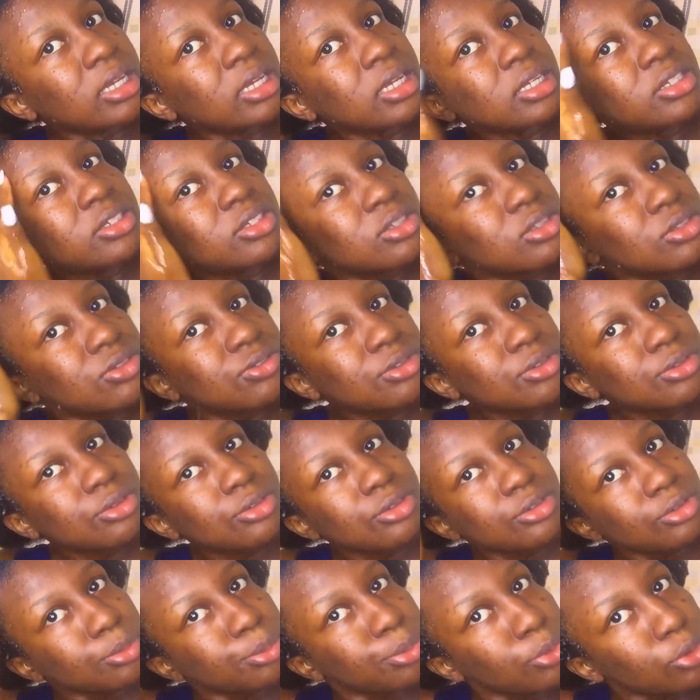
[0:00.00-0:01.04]
editing
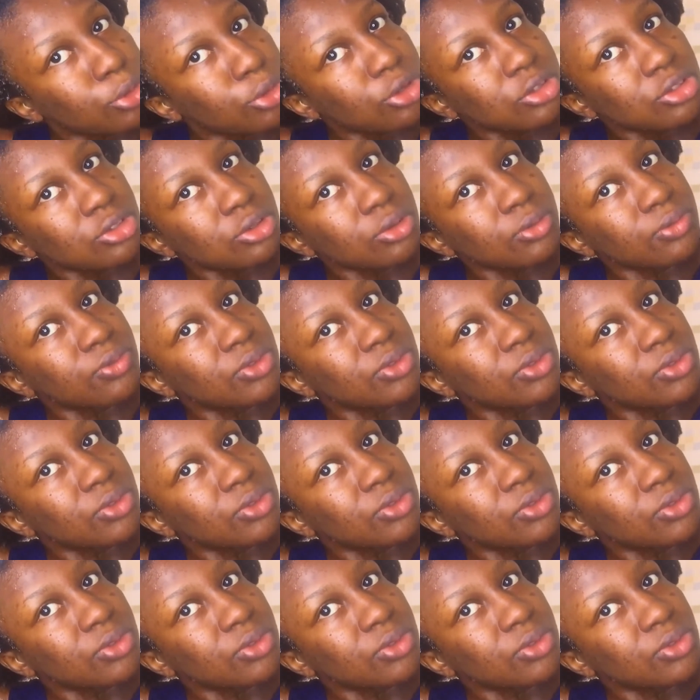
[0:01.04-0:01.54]
because of